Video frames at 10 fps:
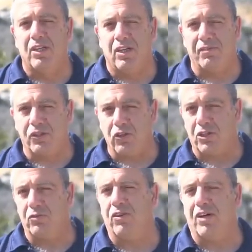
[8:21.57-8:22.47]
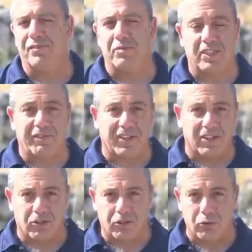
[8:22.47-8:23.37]
of Joshua from Sefer
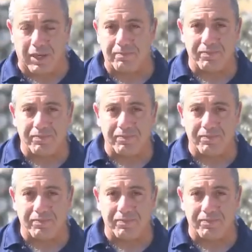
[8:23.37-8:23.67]
Yoshua.